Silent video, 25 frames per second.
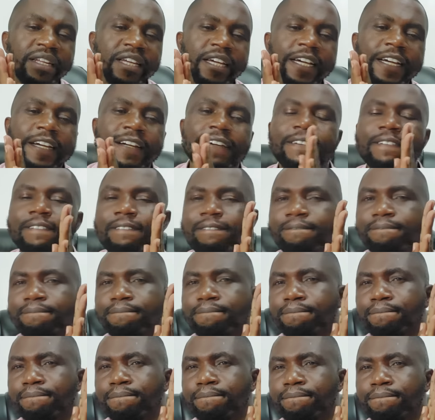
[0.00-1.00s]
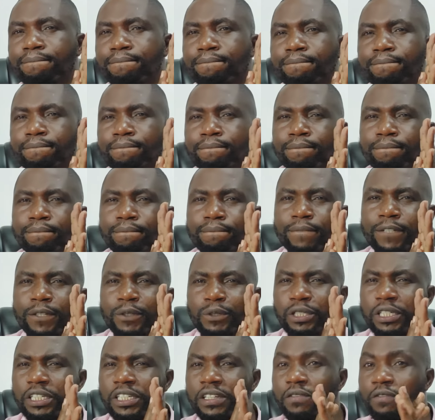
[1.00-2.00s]

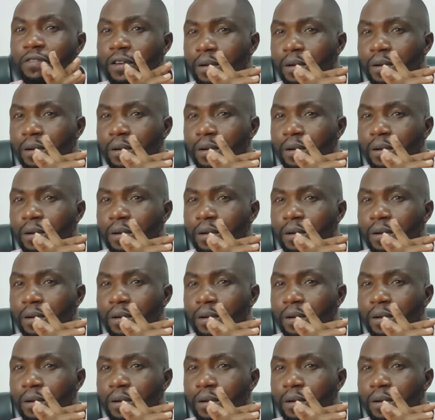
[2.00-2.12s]
was it in